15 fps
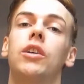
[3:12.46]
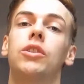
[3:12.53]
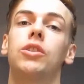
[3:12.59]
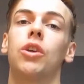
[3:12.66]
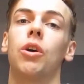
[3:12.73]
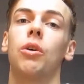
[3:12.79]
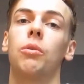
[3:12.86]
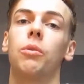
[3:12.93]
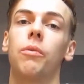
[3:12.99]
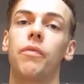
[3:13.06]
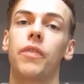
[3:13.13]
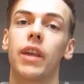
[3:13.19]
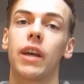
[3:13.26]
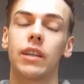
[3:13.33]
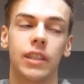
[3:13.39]
So
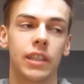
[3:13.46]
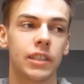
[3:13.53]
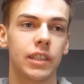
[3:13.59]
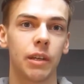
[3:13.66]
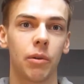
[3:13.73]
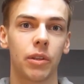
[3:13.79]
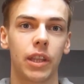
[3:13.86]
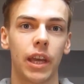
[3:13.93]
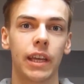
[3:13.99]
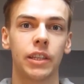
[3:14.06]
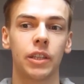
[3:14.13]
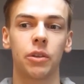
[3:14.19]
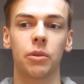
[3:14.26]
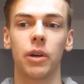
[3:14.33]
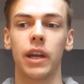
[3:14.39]
essentially what they
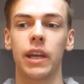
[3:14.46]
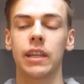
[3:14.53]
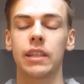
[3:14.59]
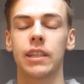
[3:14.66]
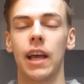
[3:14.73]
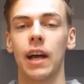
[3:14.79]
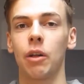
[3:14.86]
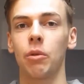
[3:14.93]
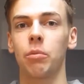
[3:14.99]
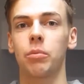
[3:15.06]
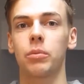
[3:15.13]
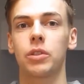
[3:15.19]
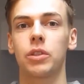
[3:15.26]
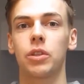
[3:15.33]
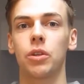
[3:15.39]
do is help
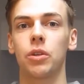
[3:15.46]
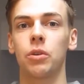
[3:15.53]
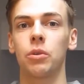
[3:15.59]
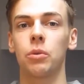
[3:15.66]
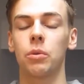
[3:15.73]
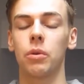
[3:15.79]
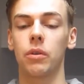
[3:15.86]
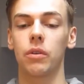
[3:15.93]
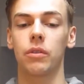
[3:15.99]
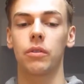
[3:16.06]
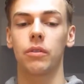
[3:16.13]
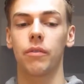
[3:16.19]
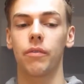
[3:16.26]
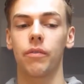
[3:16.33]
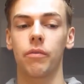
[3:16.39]
to
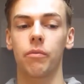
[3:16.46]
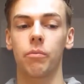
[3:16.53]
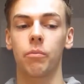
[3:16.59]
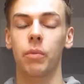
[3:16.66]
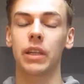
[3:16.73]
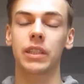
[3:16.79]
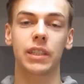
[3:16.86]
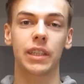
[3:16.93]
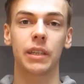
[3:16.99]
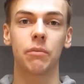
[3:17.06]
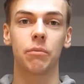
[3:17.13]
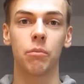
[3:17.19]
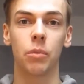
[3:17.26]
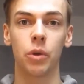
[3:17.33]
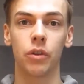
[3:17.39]

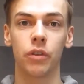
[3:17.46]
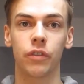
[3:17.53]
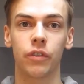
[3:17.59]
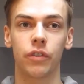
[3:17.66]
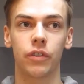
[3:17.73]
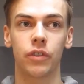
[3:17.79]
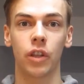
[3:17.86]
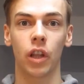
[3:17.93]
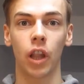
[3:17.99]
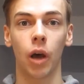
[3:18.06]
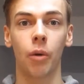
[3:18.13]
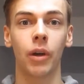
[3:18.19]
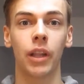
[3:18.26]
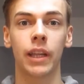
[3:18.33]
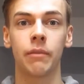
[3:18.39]
basically move the
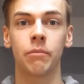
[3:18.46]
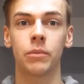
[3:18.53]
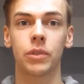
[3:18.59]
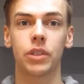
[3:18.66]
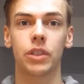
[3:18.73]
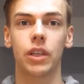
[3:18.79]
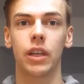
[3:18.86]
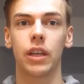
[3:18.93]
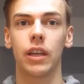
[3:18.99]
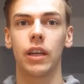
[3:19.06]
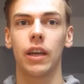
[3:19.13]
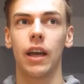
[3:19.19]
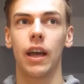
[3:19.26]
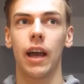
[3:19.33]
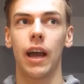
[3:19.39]
lower limbs
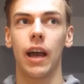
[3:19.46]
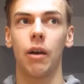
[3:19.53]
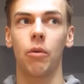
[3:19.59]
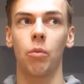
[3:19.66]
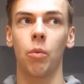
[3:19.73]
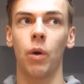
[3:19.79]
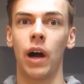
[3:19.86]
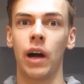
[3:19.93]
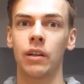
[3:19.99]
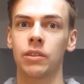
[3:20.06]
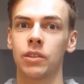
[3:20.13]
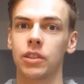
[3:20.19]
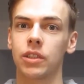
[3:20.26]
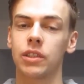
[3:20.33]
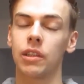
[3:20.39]

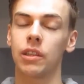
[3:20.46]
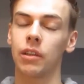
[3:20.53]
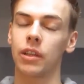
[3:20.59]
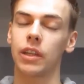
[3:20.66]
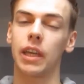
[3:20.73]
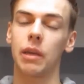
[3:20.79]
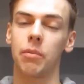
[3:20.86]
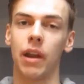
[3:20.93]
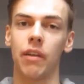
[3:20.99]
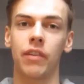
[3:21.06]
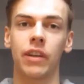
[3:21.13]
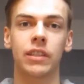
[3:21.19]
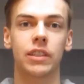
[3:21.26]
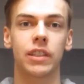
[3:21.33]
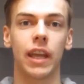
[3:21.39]
whilst still keeping
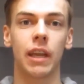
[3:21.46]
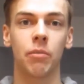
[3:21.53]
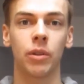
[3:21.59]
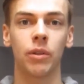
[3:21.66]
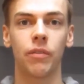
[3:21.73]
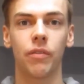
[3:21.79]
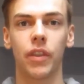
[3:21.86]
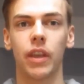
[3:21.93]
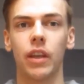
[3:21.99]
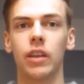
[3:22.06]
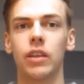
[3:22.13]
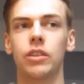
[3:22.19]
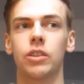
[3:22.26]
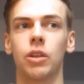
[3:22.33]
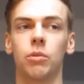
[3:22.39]
everything stable.
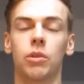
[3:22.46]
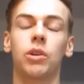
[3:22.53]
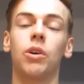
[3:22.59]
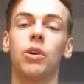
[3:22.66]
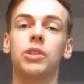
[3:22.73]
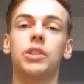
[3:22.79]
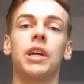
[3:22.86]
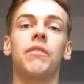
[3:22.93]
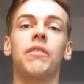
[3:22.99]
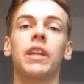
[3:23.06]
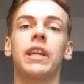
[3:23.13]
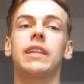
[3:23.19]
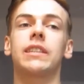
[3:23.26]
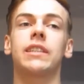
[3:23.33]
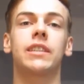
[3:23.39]
So the core
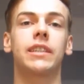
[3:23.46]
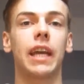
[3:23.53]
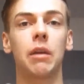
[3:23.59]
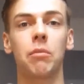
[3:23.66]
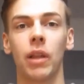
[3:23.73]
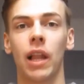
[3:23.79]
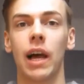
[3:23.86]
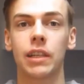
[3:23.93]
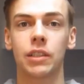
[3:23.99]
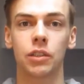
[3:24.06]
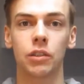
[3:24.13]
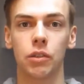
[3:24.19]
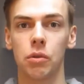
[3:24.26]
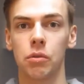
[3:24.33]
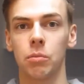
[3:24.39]
generally is a
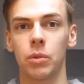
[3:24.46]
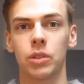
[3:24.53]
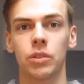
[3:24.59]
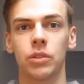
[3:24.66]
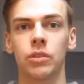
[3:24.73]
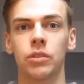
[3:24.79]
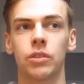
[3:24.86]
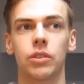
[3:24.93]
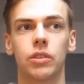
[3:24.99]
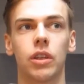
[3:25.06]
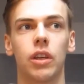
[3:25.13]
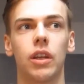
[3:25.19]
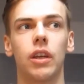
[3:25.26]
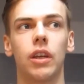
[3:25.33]
stabilizing group of muscles,